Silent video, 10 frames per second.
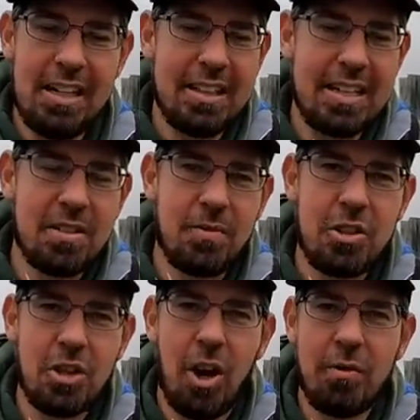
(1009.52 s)
And these
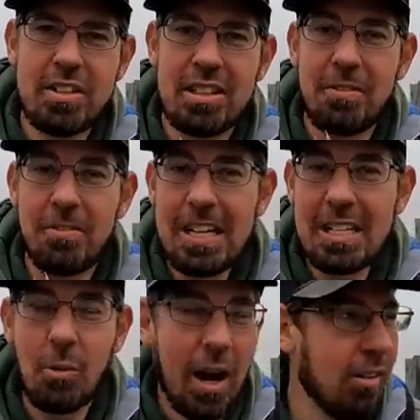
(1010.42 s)
fish are obviously
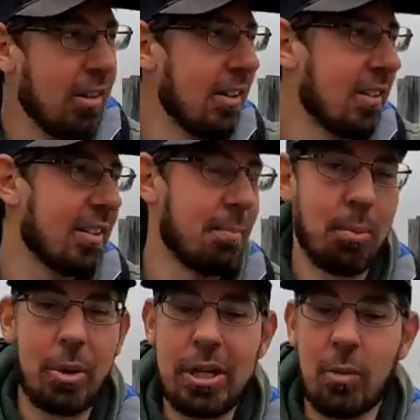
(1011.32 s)
feeding well, they're
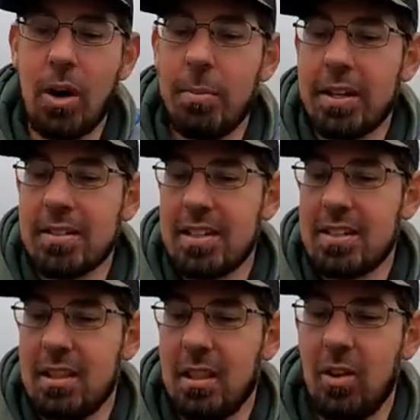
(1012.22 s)
breeding well because
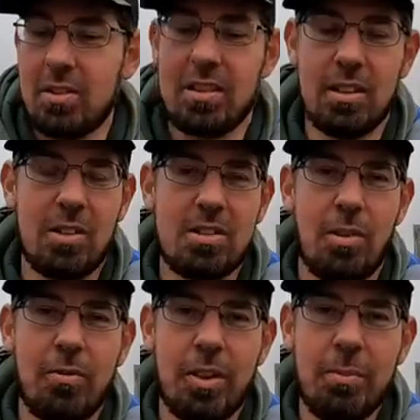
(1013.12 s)
there's lots and lots
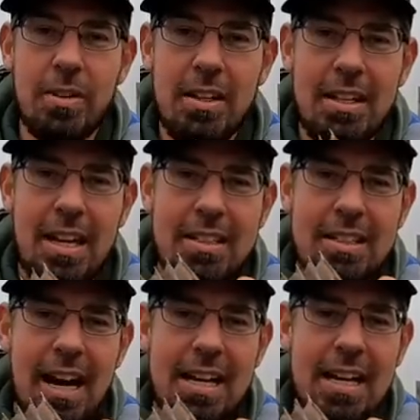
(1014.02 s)
of them.
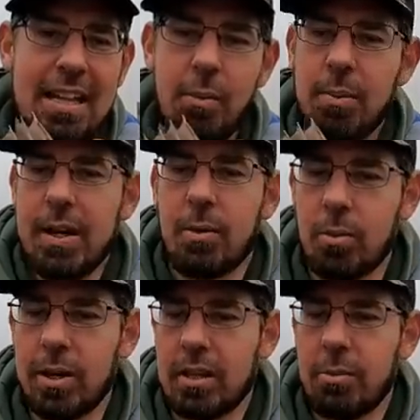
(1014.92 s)
And uh, again, that would be a
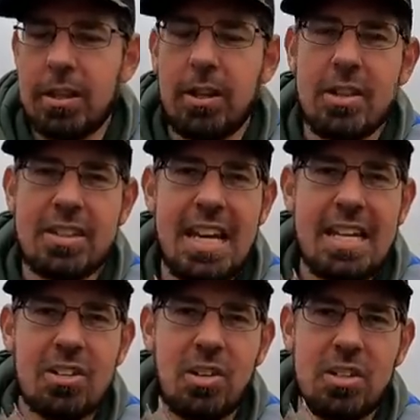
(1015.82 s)
really, really nice
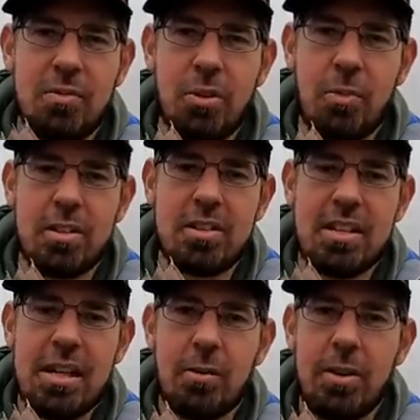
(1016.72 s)
eating size if you wanted to
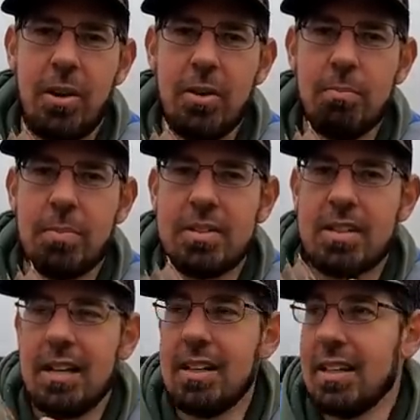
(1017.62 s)
take one home.
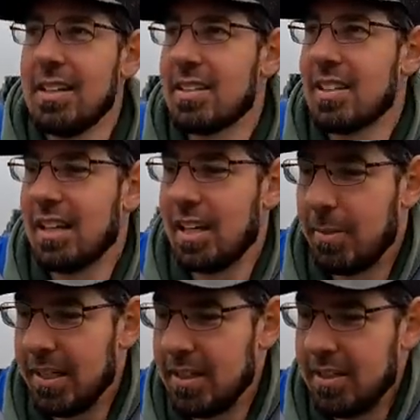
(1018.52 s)
But uh, see you later,
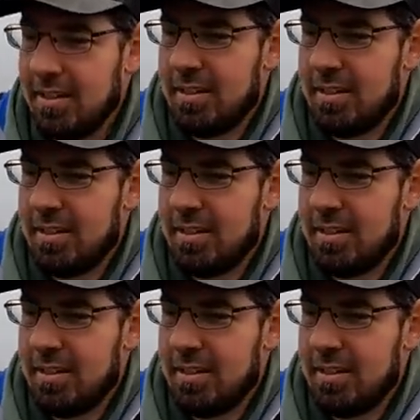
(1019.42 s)
buddy.